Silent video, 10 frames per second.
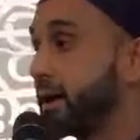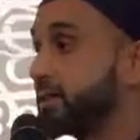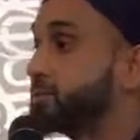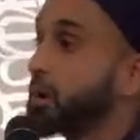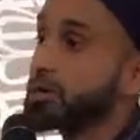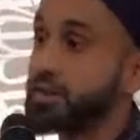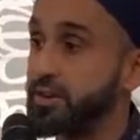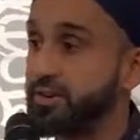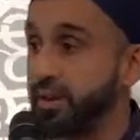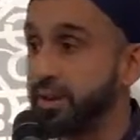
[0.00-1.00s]
spoke to your
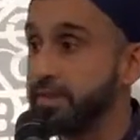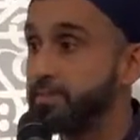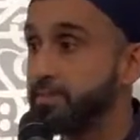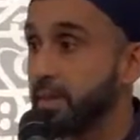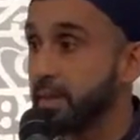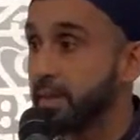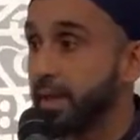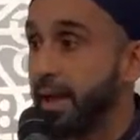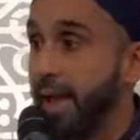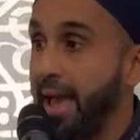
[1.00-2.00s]
son
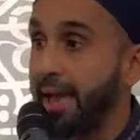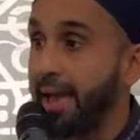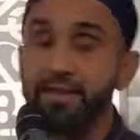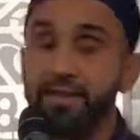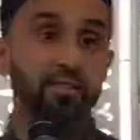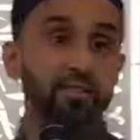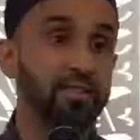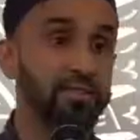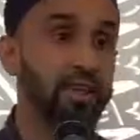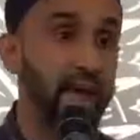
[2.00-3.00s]
and he thinks
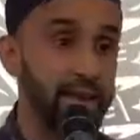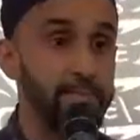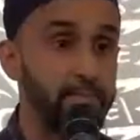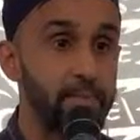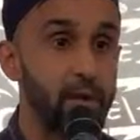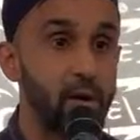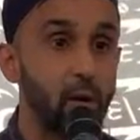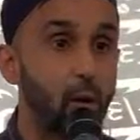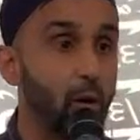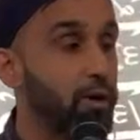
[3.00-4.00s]
he's gay.
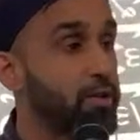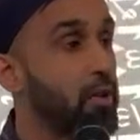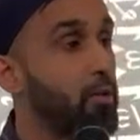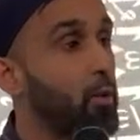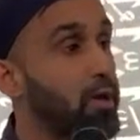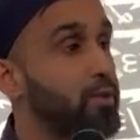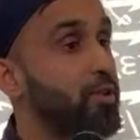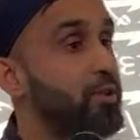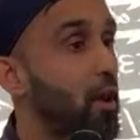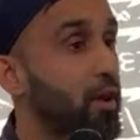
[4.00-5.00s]
Or you know what, your
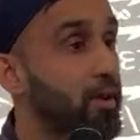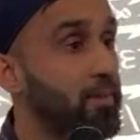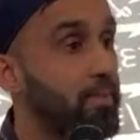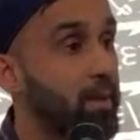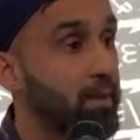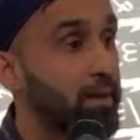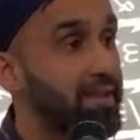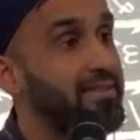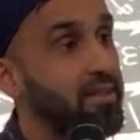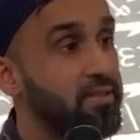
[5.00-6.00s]
daughter
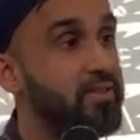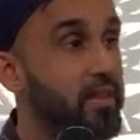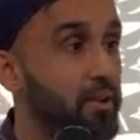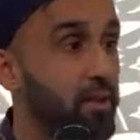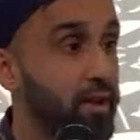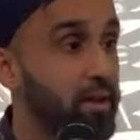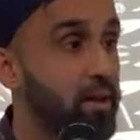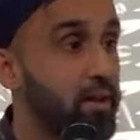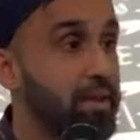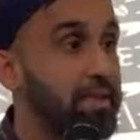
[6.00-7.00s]
is considering
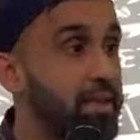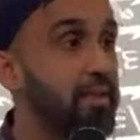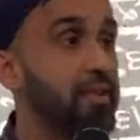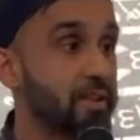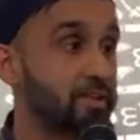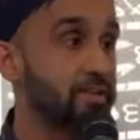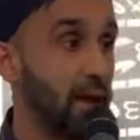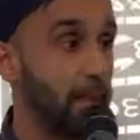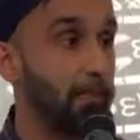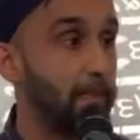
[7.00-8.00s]
leaving
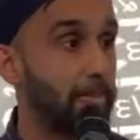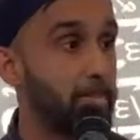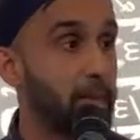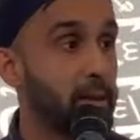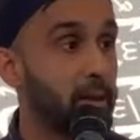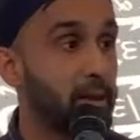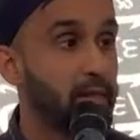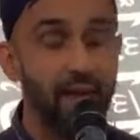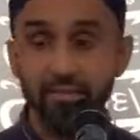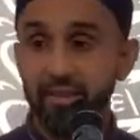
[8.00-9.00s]
Islam.
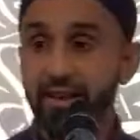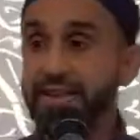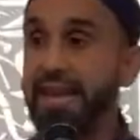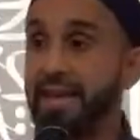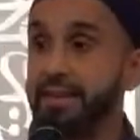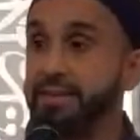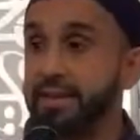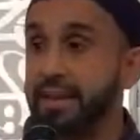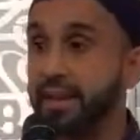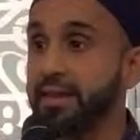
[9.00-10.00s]
That's akin to
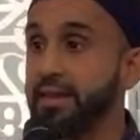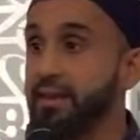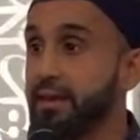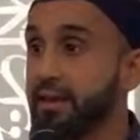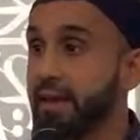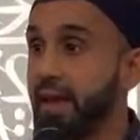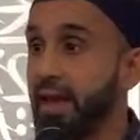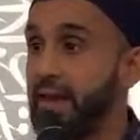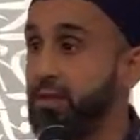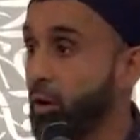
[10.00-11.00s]
getting
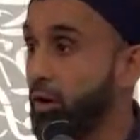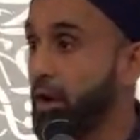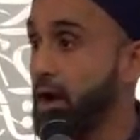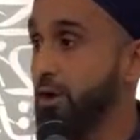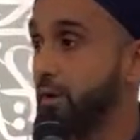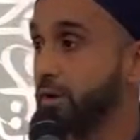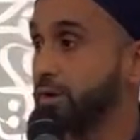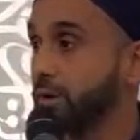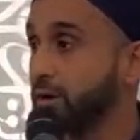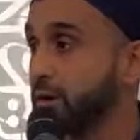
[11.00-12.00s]
a door knock on
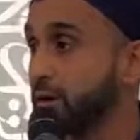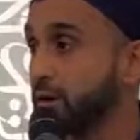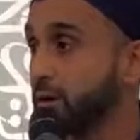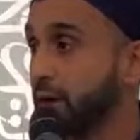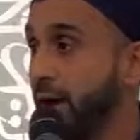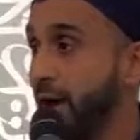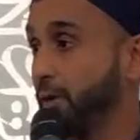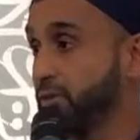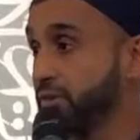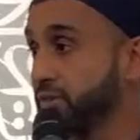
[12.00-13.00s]
your house